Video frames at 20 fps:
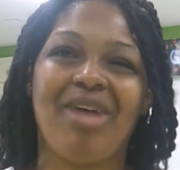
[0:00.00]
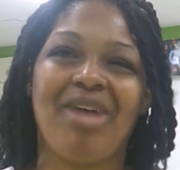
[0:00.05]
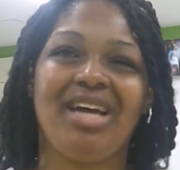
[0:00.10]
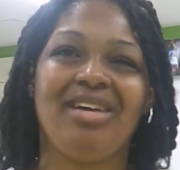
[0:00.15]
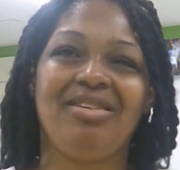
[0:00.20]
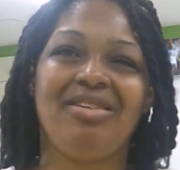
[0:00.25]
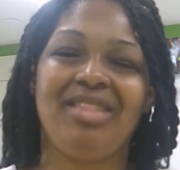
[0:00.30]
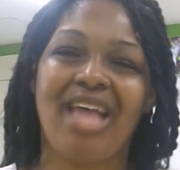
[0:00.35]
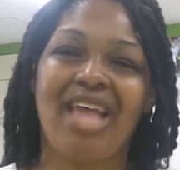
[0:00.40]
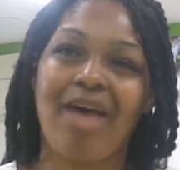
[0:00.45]

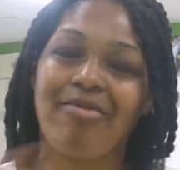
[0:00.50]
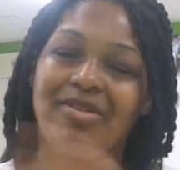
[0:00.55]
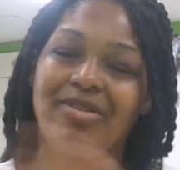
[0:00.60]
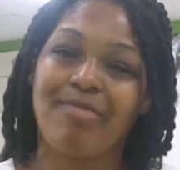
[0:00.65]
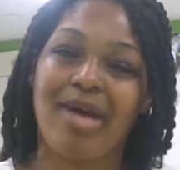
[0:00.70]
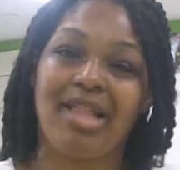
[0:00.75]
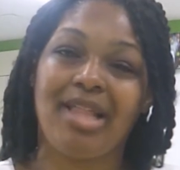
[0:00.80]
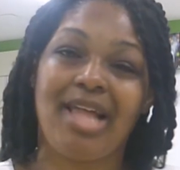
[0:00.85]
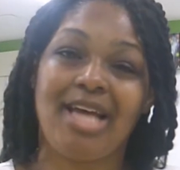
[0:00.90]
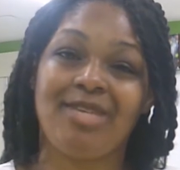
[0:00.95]
that was my
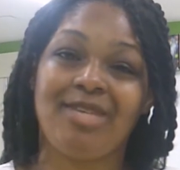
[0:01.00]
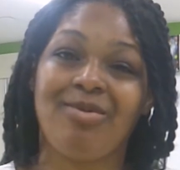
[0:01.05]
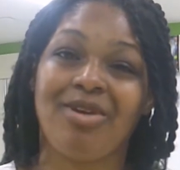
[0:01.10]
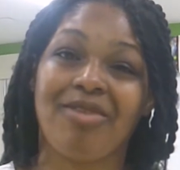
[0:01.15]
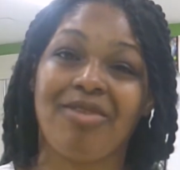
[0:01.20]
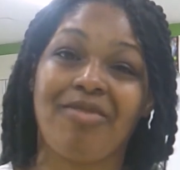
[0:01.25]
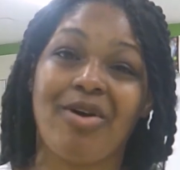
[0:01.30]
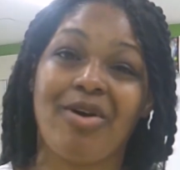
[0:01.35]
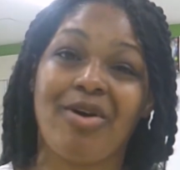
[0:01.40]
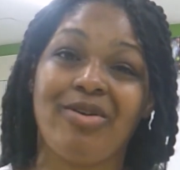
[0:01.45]
last week of
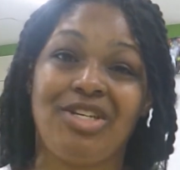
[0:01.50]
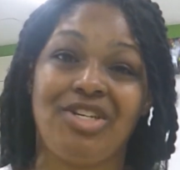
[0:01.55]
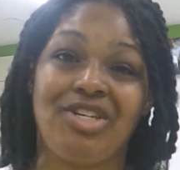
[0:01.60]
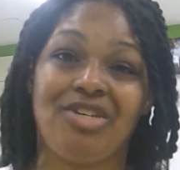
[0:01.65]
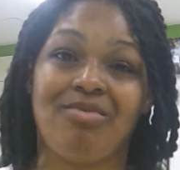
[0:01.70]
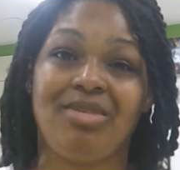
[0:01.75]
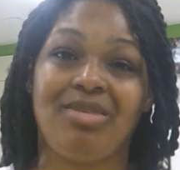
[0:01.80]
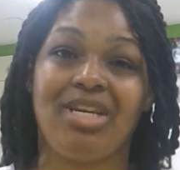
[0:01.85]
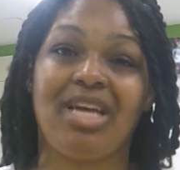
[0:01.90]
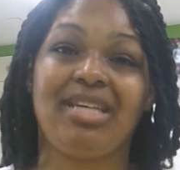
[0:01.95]
co-teaching,
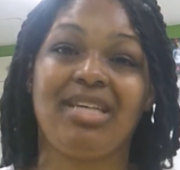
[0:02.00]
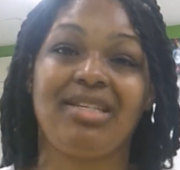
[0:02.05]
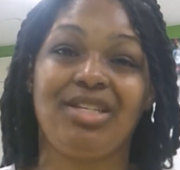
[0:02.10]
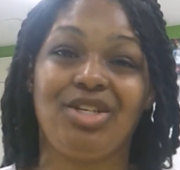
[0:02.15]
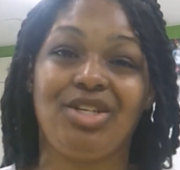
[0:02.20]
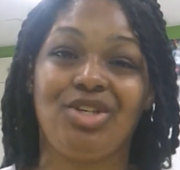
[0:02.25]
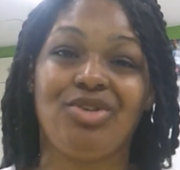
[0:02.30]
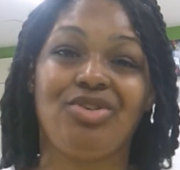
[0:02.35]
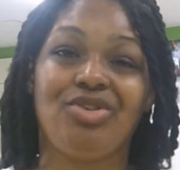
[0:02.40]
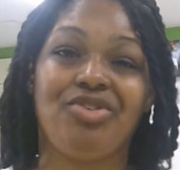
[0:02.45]
because the
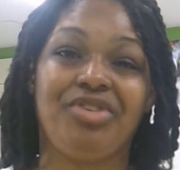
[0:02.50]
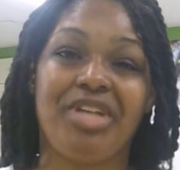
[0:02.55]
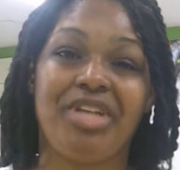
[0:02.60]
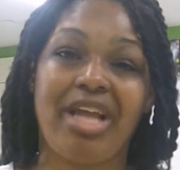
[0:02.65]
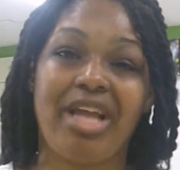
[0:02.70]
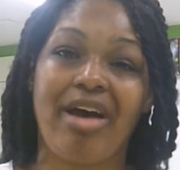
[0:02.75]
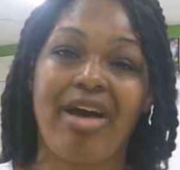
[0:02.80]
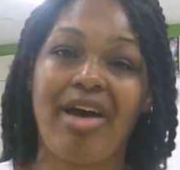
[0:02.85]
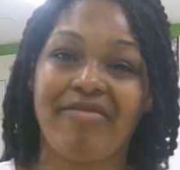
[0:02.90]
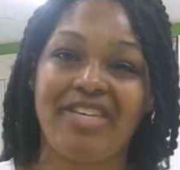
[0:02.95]
children now
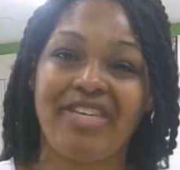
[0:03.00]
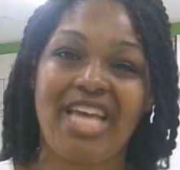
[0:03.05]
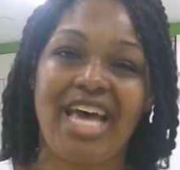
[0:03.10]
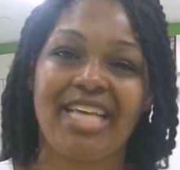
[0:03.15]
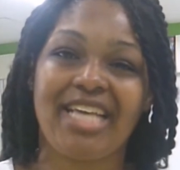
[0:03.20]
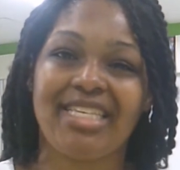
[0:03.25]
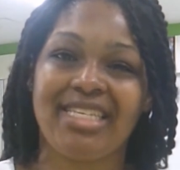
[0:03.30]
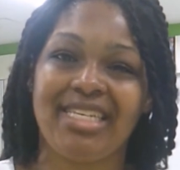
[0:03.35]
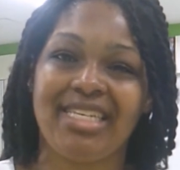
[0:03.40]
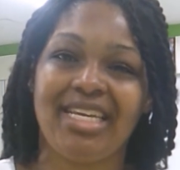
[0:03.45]
have
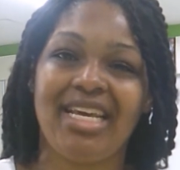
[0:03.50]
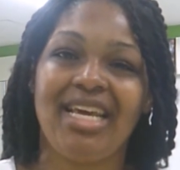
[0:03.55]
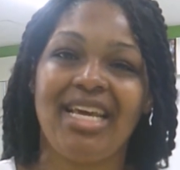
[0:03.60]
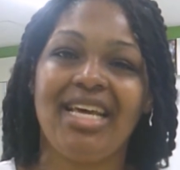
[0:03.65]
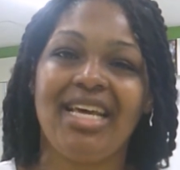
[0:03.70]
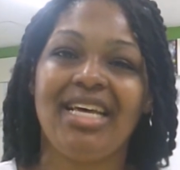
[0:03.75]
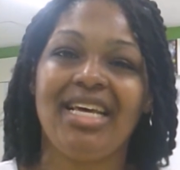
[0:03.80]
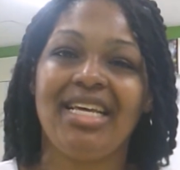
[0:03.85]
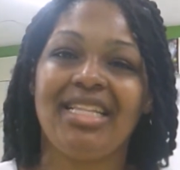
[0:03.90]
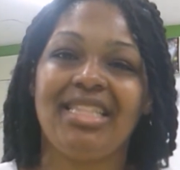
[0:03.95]
tests
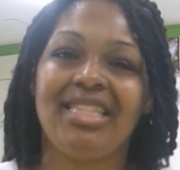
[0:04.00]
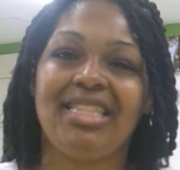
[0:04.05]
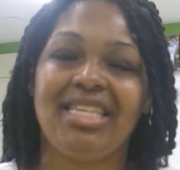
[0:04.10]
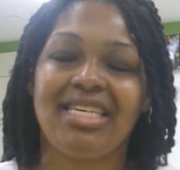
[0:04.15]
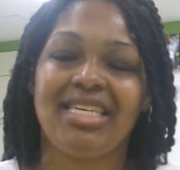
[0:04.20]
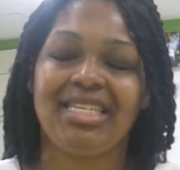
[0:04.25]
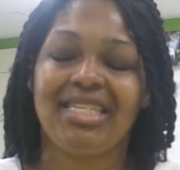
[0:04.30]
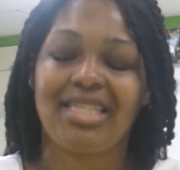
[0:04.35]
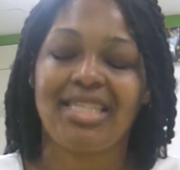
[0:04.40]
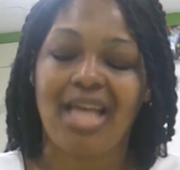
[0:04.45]

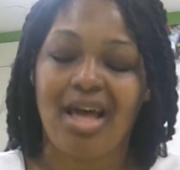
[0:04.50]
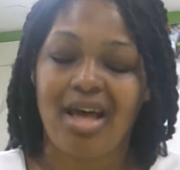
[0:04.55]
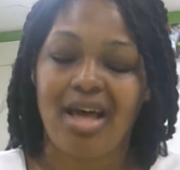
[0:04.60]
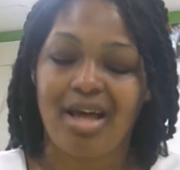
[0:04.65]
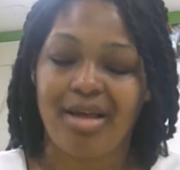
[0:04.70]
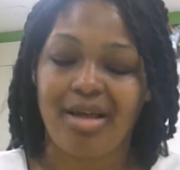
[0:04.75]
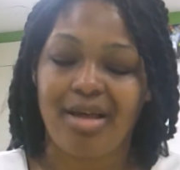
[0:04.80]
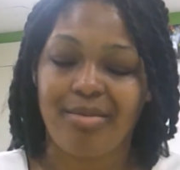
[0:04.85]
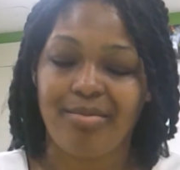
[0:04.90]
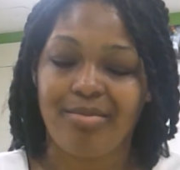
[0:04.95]

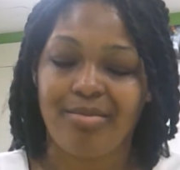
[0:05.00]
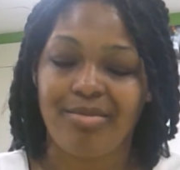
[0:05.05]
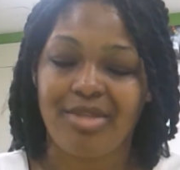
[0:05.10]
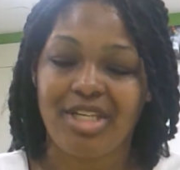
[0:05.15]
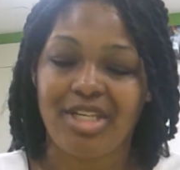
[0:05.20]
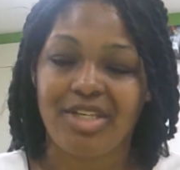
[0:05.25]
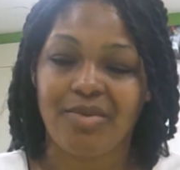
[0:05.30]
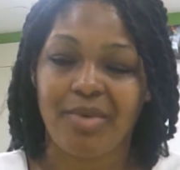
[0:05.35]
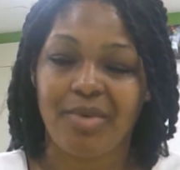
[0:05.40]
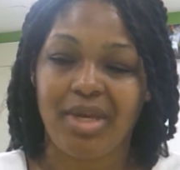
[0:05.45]
this
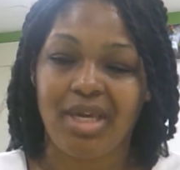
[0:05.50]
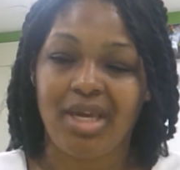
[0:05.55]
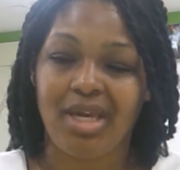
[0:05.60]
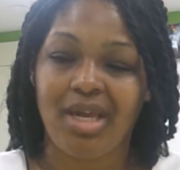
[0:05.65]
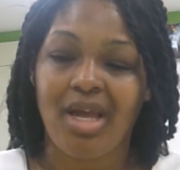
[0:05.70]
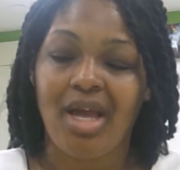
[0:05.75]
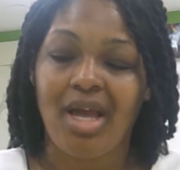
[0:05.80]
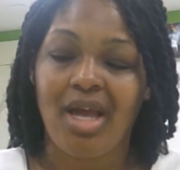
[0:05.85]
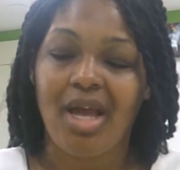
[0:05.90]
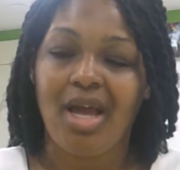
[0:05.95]
week
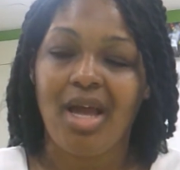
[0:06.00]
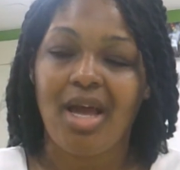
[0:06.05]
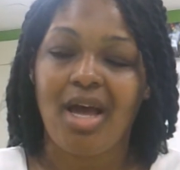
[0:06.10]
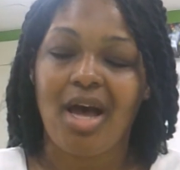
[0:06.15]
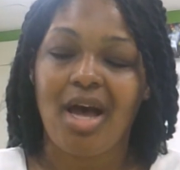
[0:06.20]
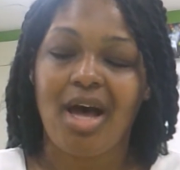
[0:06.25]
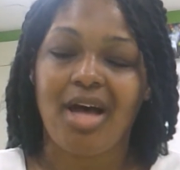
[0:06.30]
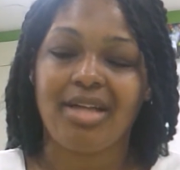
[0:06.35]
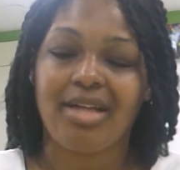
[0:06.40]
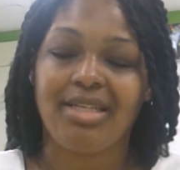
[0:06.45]

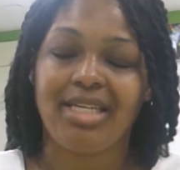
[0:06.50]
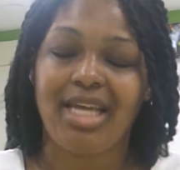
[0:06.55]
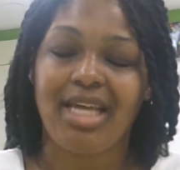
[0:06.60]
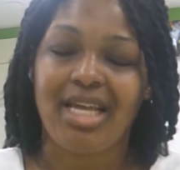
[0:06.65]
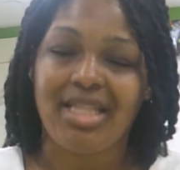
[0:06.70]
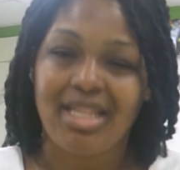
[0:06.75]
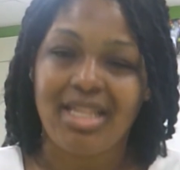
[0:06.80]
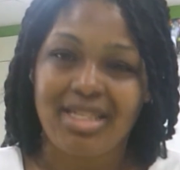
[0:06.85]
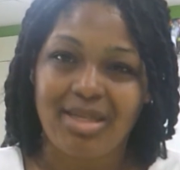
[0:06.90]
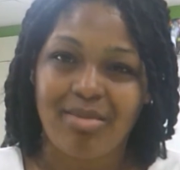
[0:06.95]
to end
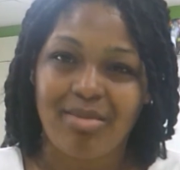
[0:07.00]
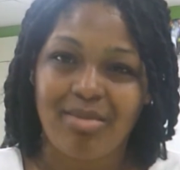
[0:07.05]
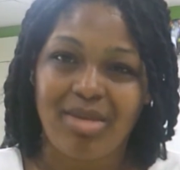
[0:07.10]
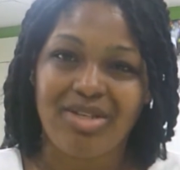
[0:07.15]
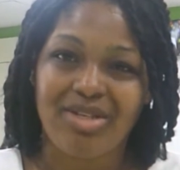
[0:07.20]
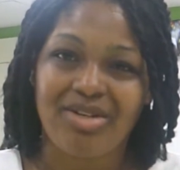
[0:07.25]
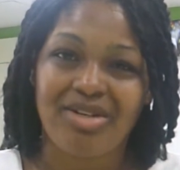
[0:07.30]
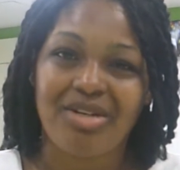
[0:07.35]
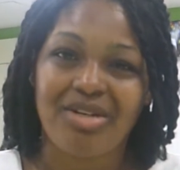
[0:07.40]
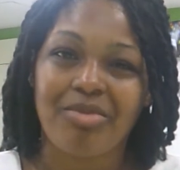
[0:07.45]
the semester,
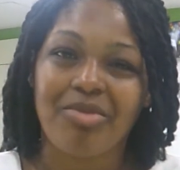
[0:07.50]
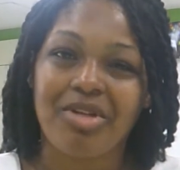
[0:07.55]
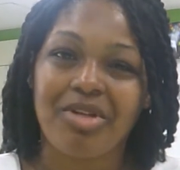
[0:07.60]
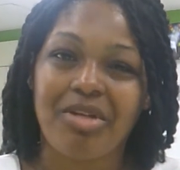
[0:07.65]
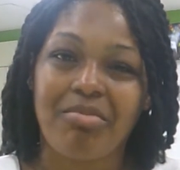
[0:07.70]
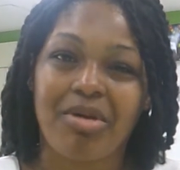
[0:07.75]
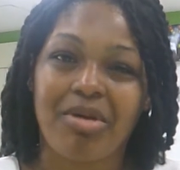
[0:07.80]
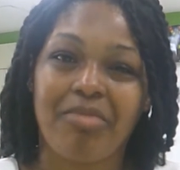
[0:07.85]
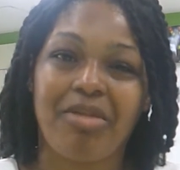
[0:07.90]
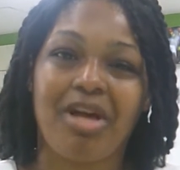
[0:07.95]
and I'm really
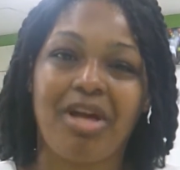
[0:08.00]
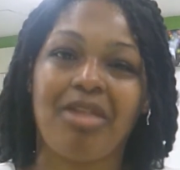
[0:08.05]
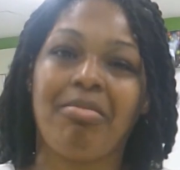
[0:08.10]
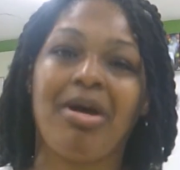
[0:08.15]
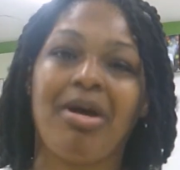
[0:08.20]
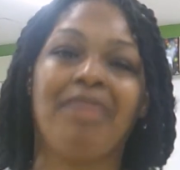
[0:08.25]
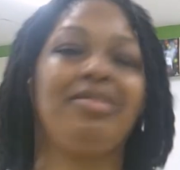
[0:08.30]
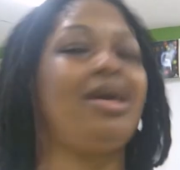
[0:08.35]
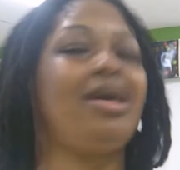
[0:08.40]
bummed out about that.